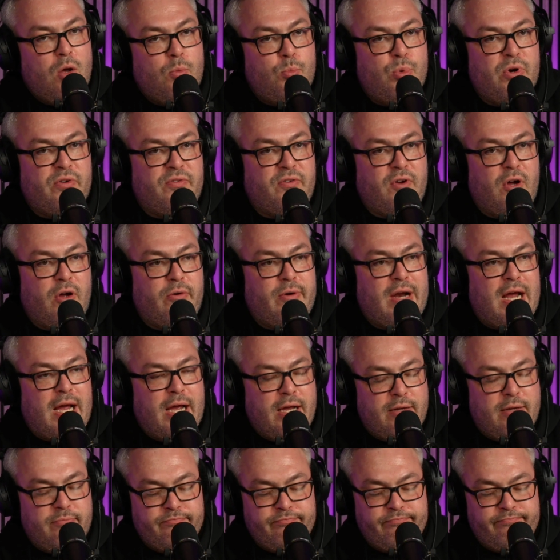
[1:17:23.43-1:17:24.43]
but I thought,
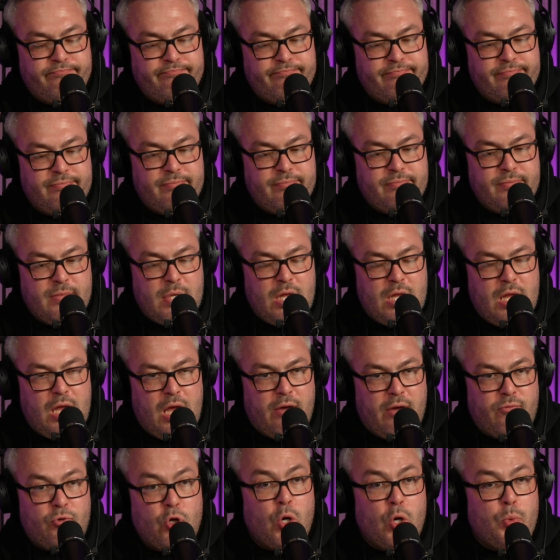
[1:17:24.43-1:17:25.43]
right,
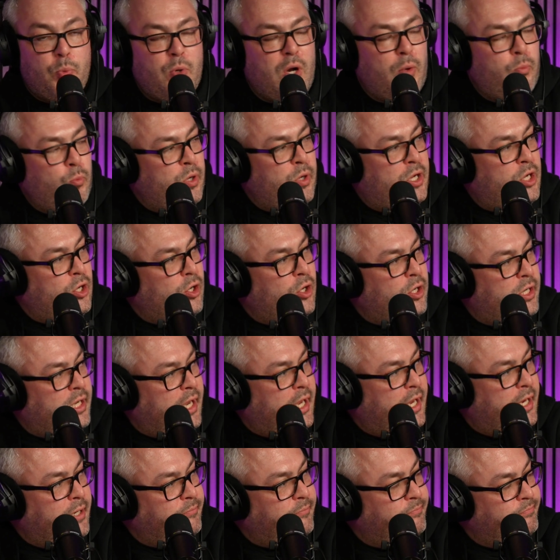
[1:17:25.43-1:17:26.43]
I've got a problem with
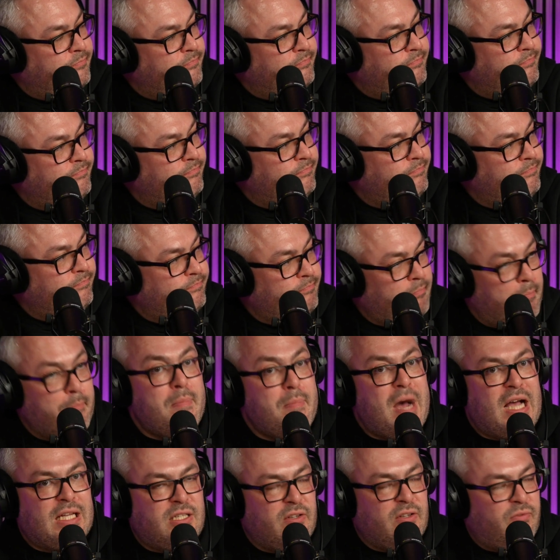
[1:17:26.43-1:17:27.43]
cocaine.
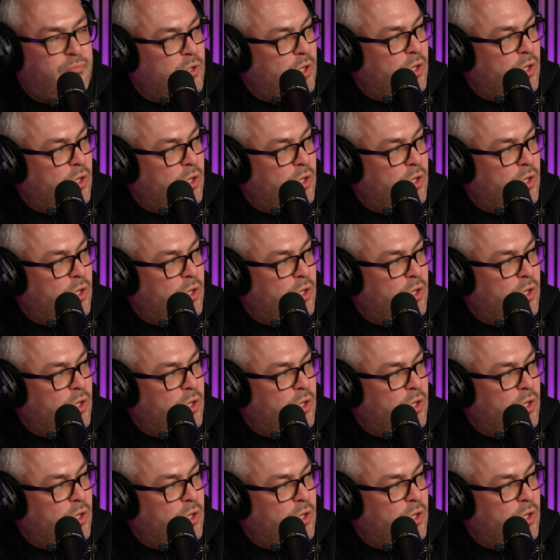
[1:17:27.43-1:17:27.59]
Massive